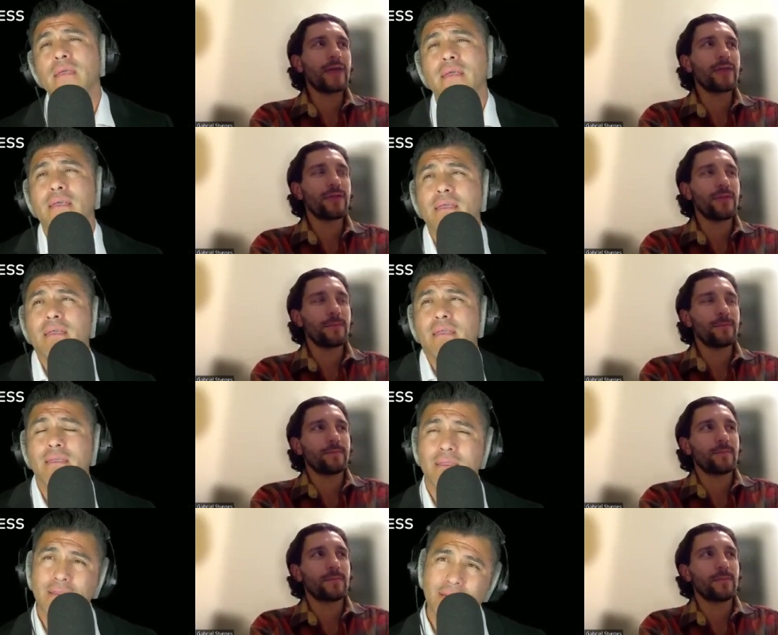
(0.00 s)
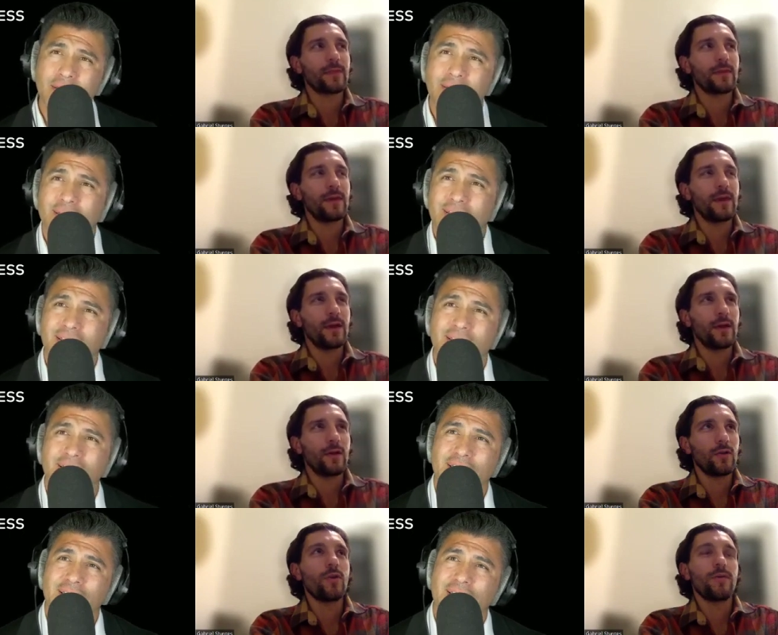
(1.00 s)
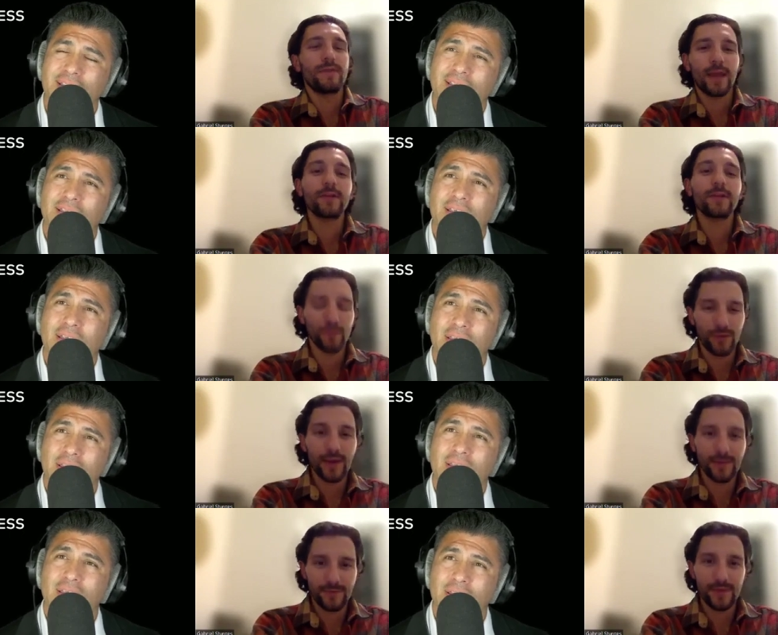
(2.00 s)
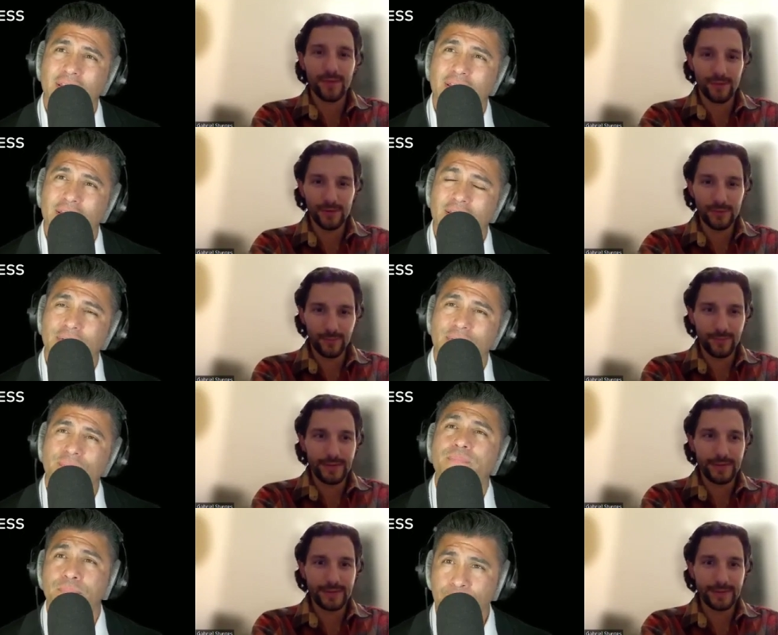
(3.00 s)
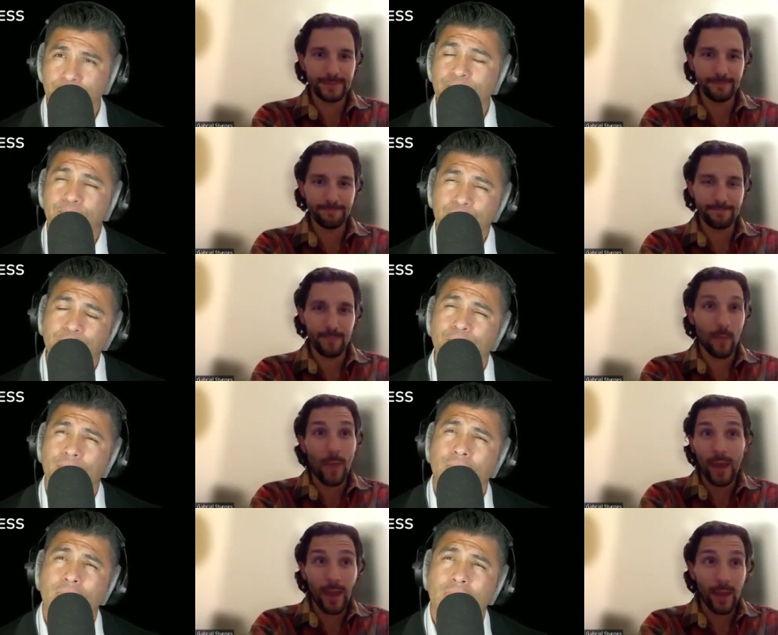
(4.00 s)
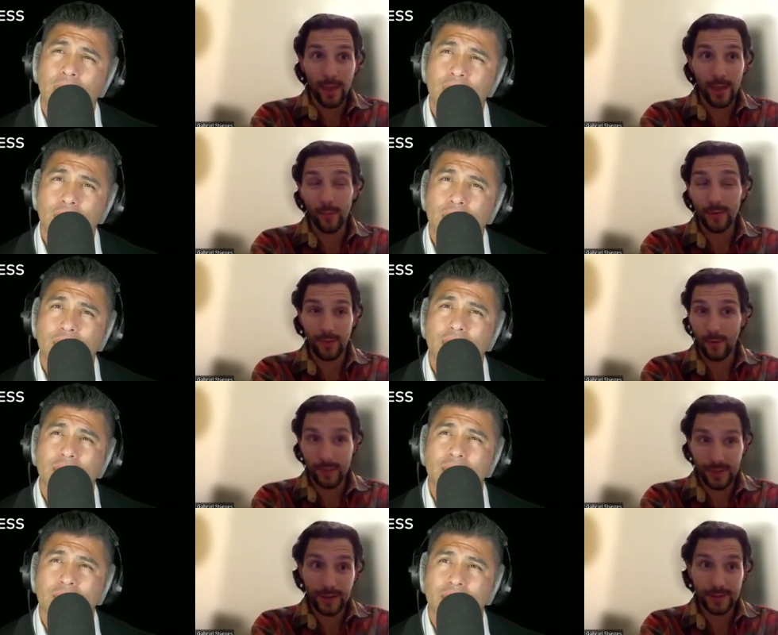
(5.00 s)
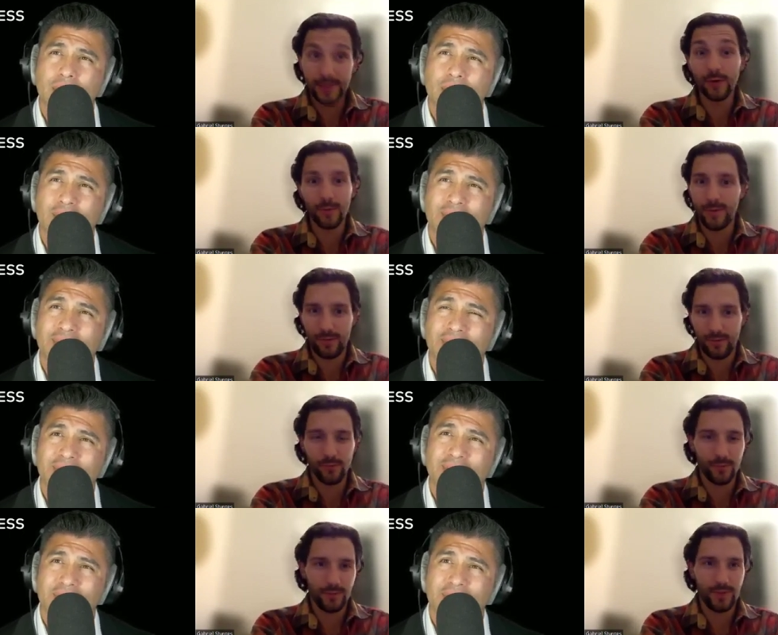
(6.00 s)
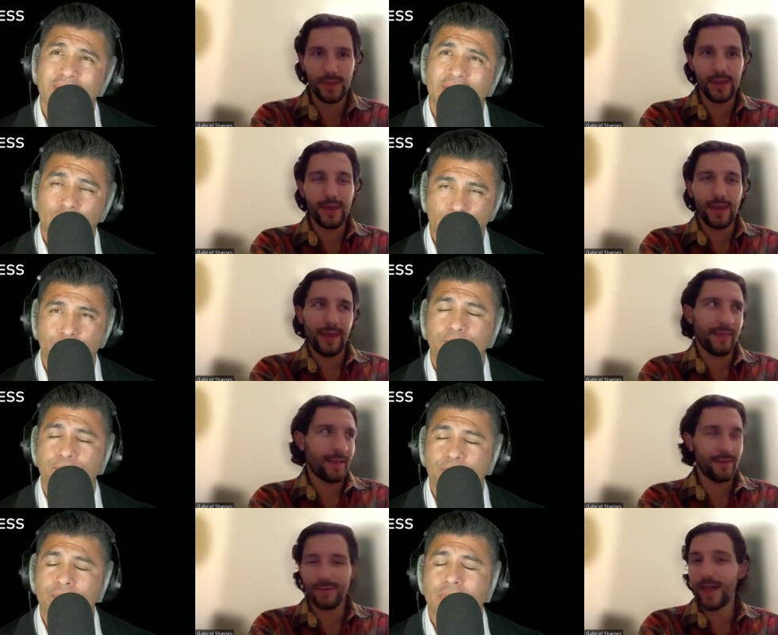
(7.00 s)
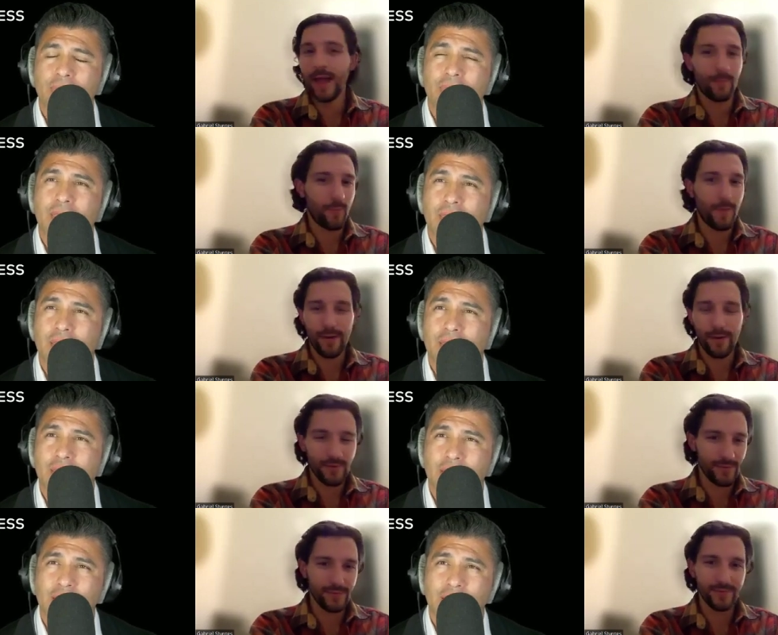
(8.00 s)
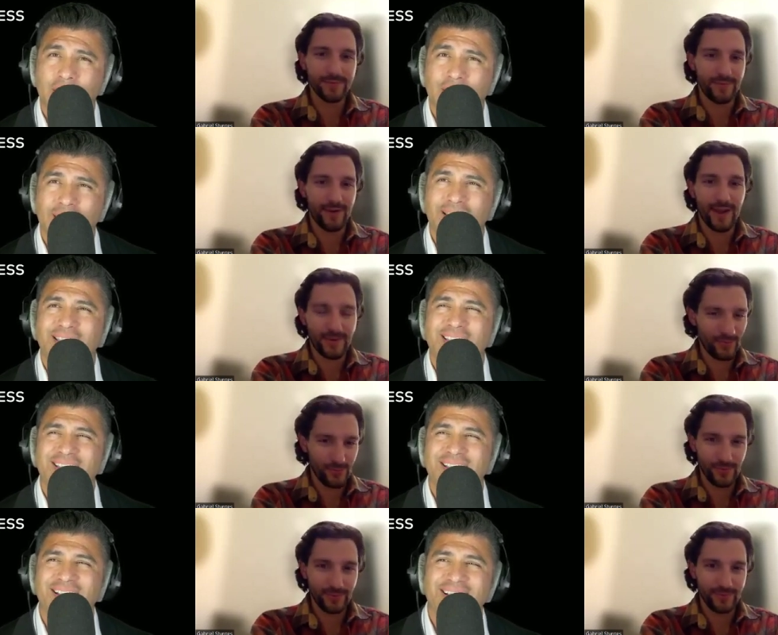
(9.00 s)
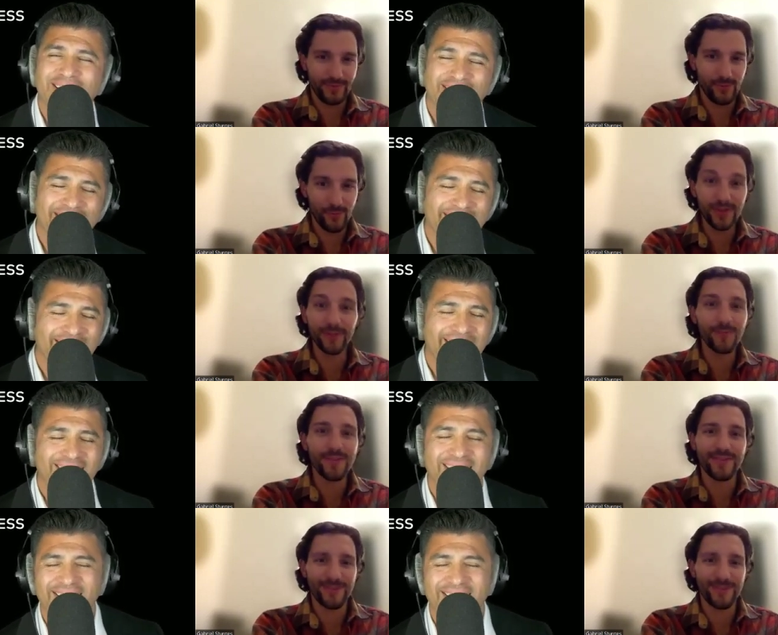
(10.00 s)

Speaker 1: I've, you have a technical side of things, you know. Mm-hmm. Um, I mean, I, I went, I would, I did go to business school. Sure. And that does not prepare you for actual, the real